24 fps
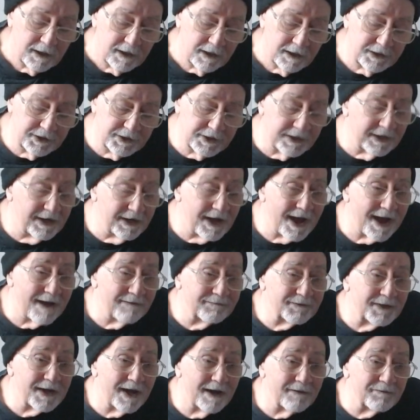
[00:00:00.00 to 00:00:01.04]
you're going
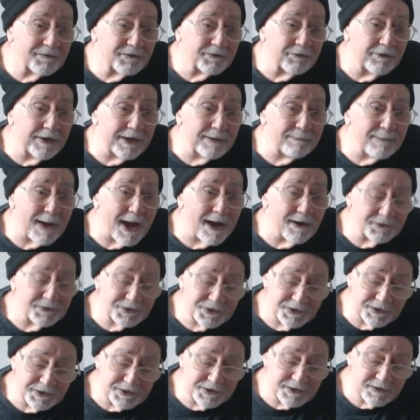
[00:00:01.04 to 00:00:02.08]
to have 3
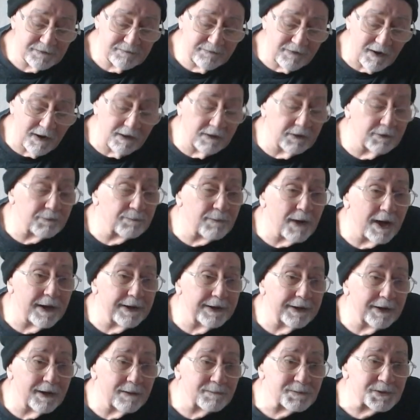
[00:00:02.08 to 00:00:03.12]
bounces followed by
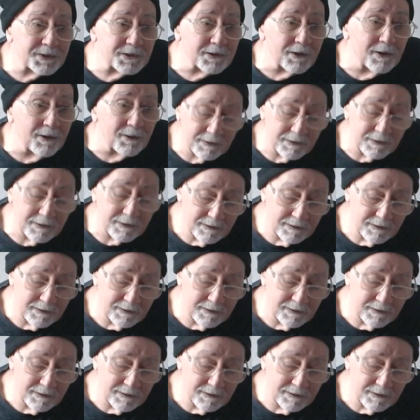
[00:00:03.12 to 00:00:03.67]
an upstroke.